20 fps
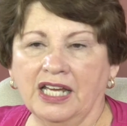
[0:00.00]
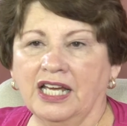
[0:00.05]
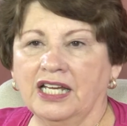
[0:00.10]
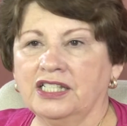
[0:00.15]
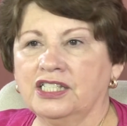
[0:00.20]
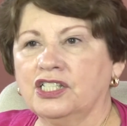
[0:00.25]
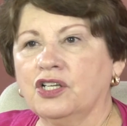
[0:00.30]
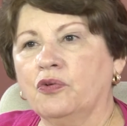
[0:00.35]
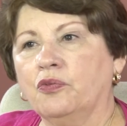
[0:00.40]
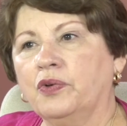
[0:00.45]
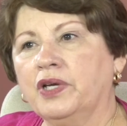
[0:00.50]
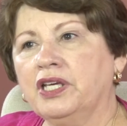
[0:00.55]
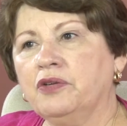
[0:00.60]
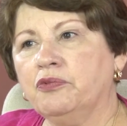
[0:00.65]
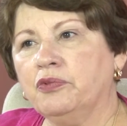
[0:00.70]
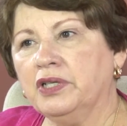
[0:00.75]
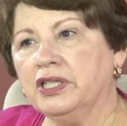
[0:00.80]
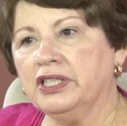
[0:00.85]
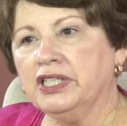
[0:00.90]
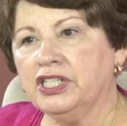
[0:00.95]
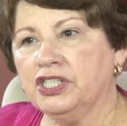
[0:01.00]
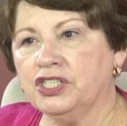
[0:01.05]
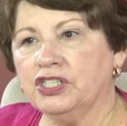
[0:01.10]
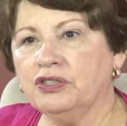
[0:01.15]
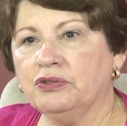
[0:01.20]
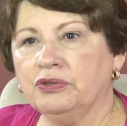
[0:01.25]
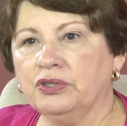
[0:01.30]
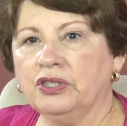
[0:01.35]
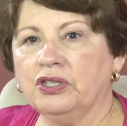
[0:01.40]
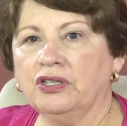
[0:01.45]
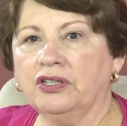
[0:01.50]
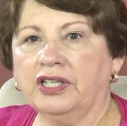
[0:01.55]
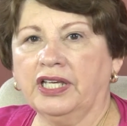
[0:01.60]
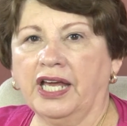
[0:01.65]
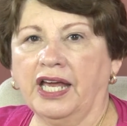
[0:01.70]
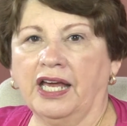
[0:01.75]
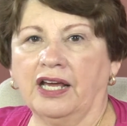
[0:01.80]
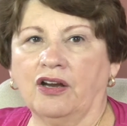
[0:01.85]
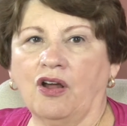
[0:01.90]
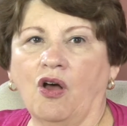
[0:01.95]
And so we really do look
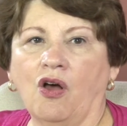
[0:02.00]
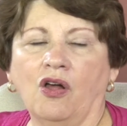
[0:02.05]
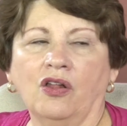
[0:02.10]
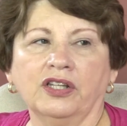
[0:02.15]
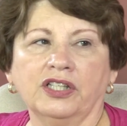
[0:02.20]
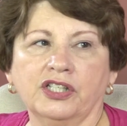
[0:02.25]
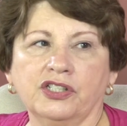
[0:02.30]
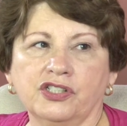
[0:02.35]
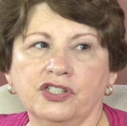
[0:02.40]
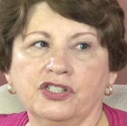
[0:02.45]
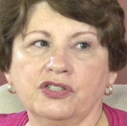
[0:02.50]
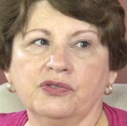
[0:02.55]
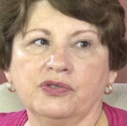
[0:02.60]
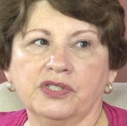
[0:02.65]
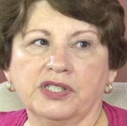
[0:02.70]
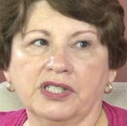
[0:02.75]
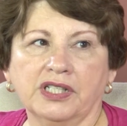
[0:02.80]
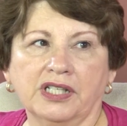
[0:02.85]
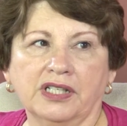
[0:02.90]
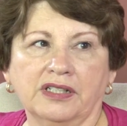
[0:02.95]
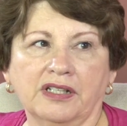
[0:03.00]
at all issues,